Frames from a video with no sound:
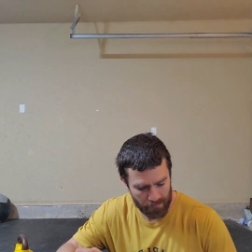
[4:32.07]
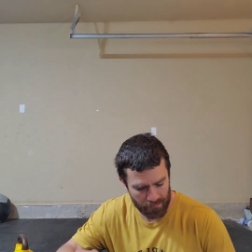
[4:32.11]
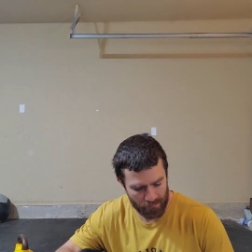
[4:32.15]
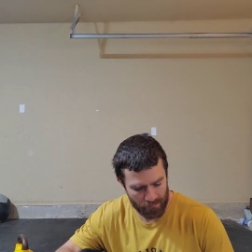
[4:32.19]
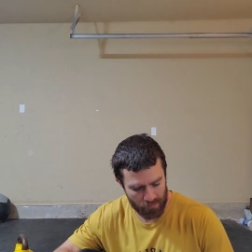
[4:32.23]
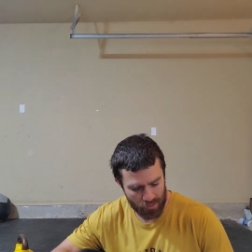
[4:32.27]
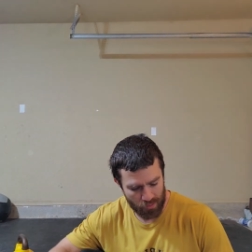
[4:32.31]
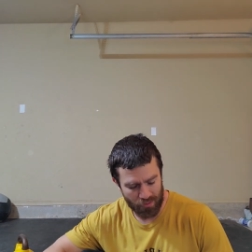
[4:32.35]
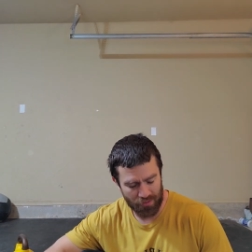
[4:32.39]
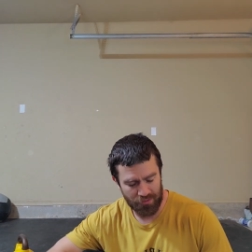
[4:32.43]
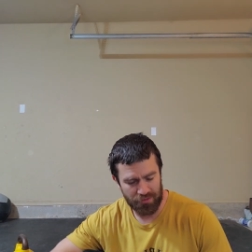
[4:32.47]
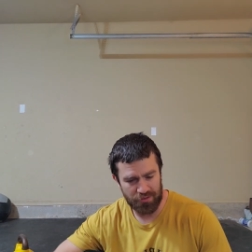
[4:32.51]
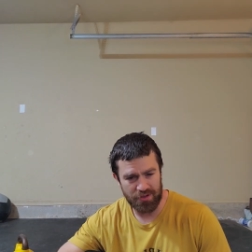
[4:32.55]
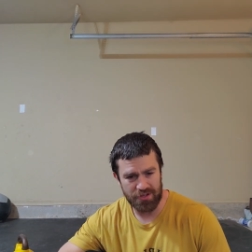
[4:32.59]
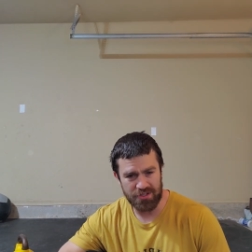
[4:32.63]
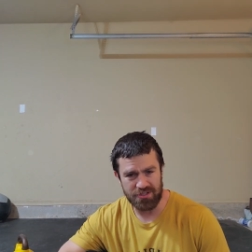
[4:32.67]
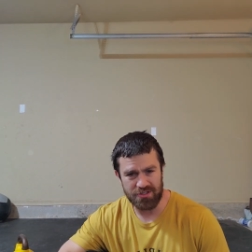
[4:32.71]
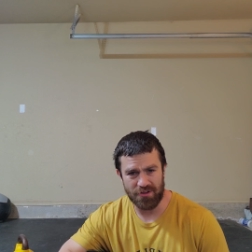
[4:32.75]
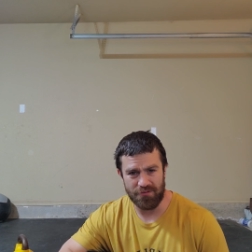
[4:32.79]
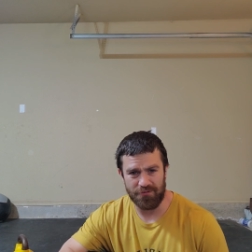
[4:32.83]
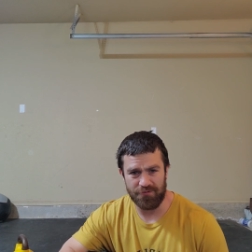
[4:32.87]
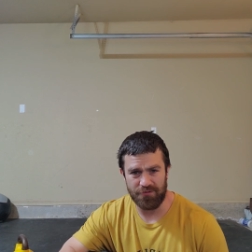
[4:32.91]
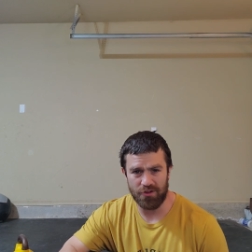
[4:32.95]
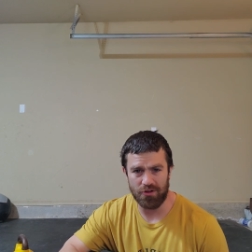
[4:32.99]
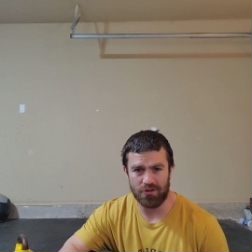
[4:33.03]
We want these
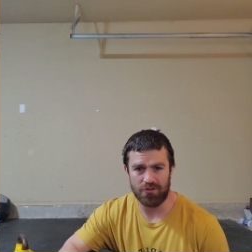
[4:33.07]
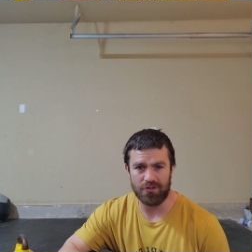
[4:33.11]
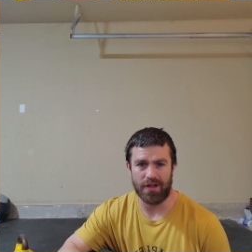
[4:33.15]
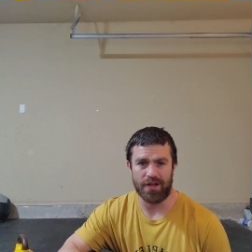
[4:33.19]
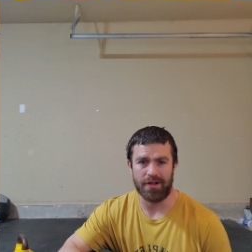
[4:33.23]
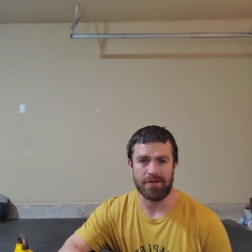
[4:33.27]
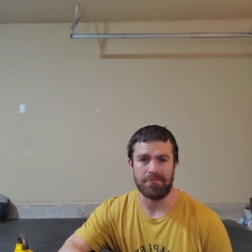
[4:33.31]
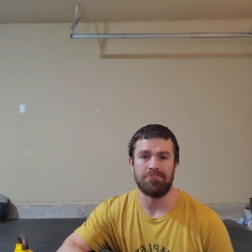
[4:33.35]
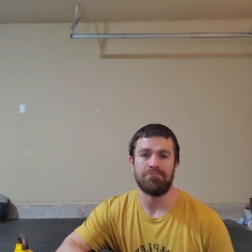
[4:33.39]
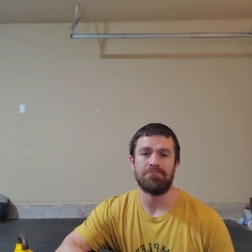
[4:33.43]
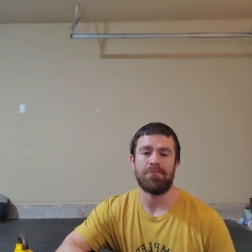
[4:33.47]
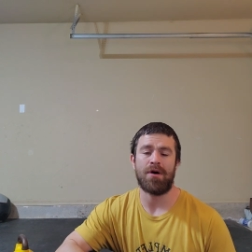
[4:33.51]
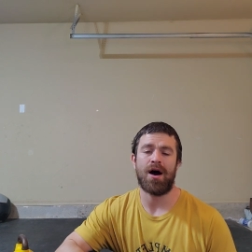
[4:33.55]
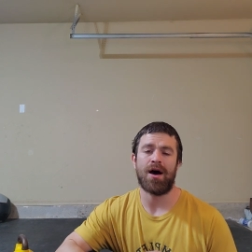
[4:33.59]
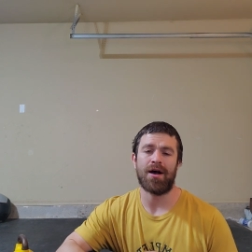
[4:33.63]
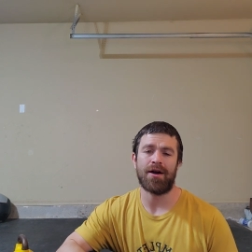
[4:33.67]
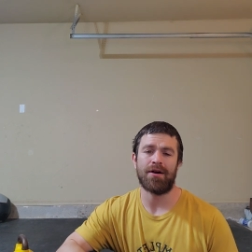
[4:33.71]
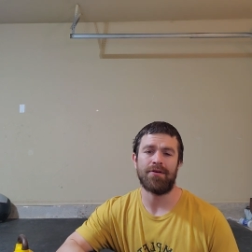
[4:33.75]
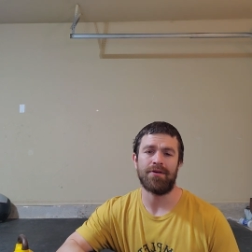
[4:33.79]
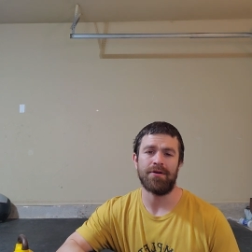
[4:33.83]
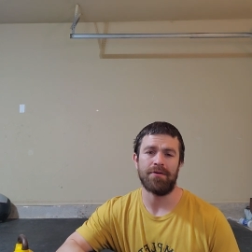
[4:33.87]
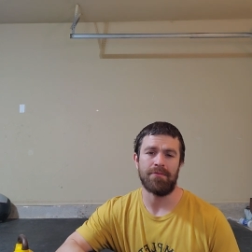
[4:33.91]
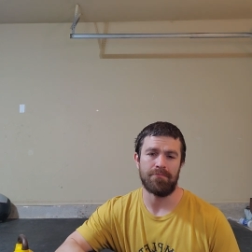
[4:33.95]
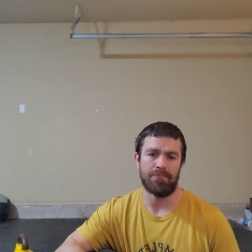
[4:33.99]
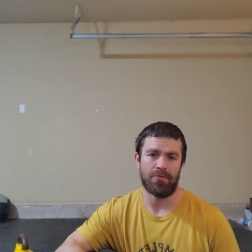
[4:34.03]
to feel like
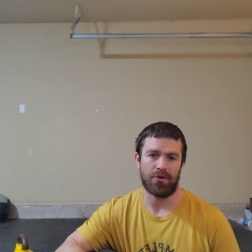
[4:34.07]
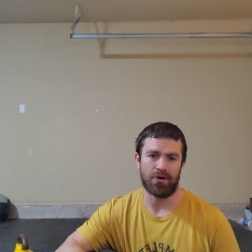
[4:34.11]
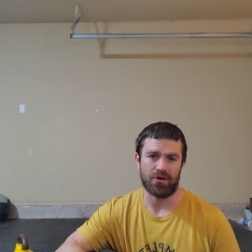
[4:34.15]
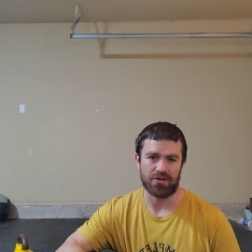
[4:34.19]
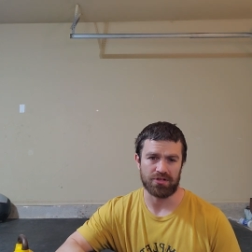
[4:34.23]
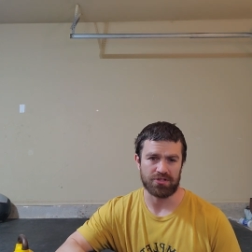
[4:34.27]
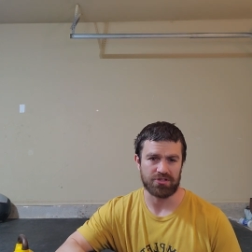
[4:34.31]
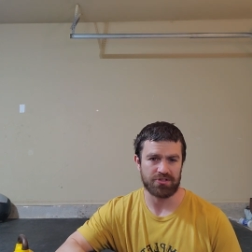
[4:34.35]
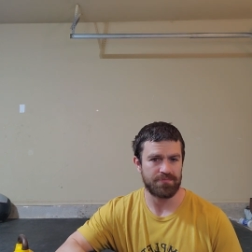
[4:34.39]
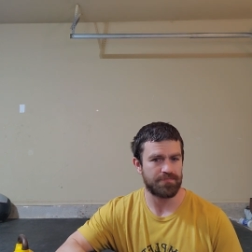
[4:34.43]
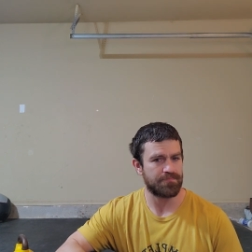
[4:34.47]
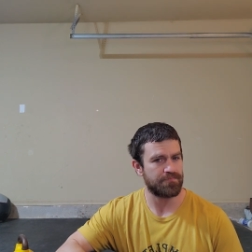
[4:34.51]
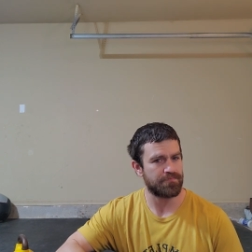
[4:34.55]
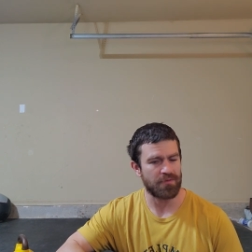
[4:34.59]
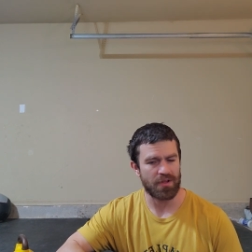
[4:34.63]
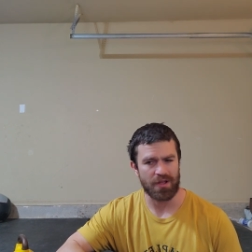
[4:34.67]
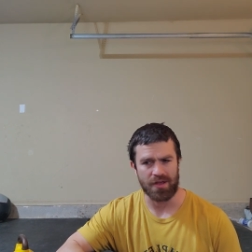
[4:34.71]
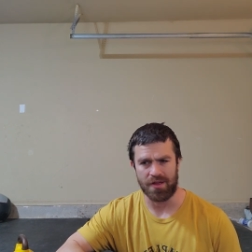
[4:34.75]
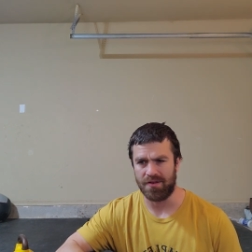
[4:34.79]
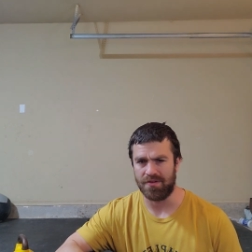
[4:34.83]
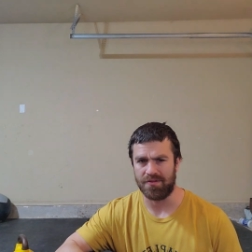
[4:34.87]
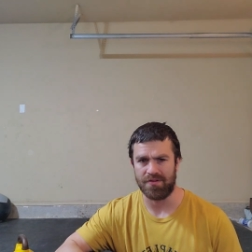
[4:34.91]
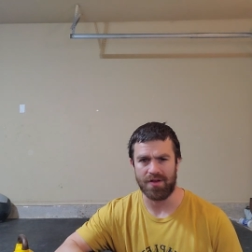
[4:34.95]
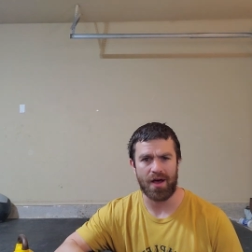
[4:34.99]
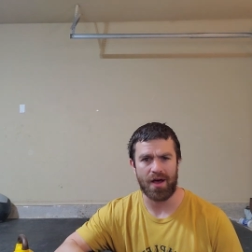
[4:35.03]
moderate bursts.
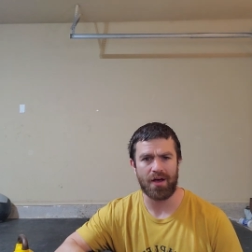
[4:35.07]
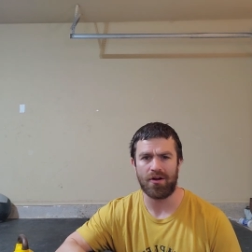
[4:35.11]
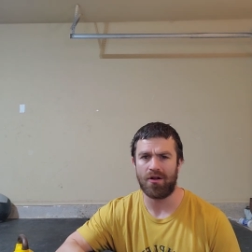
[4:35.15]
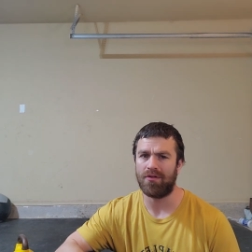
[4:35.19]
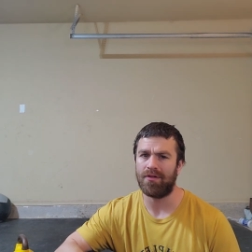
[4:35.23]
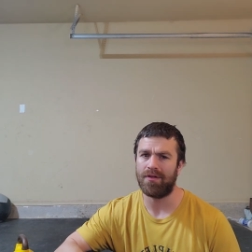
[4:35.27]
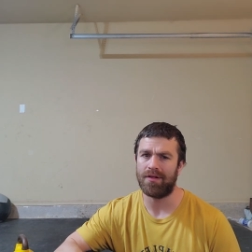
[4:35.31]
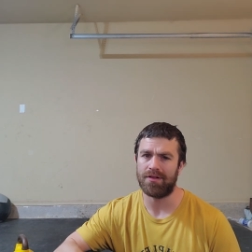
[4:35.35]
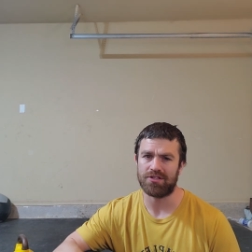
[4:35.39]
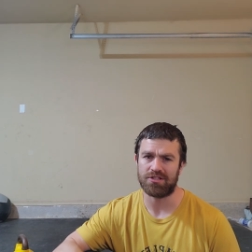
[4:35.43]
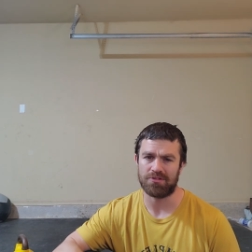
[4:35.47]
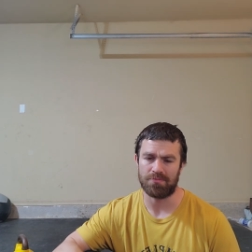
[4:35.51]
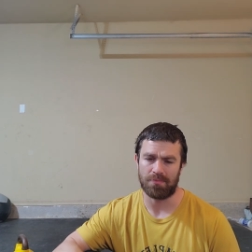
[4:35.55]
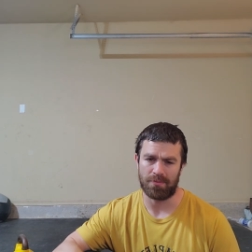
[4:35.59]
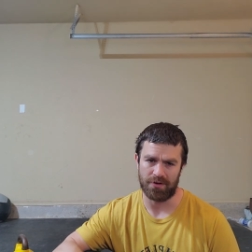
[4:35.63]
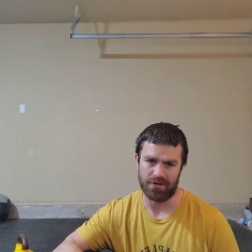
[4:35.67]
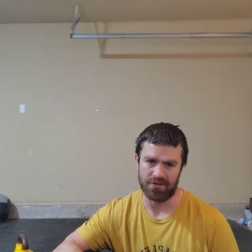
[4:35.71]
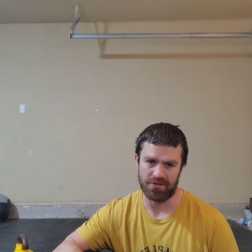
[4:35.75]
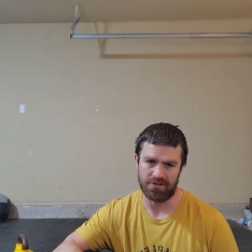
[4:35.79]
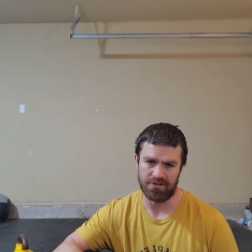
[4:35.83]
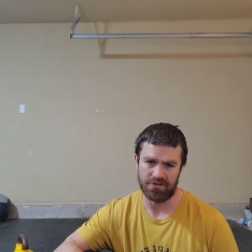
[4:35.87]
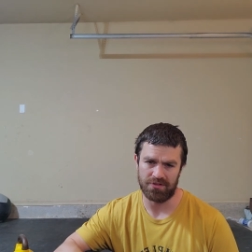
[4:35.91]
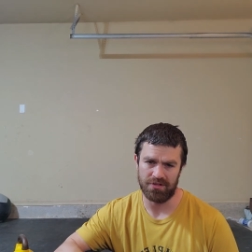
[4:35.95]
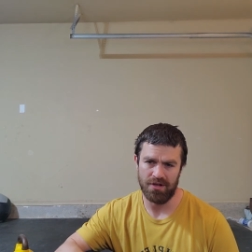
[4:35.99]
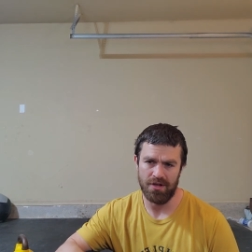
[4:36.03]
Okay? Not all out
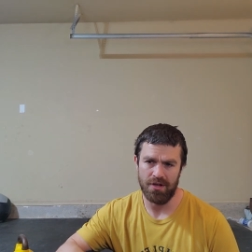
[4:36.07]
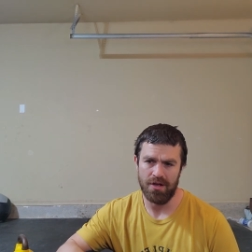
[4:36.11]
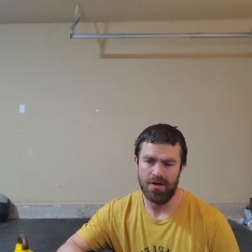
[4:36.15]
sprints,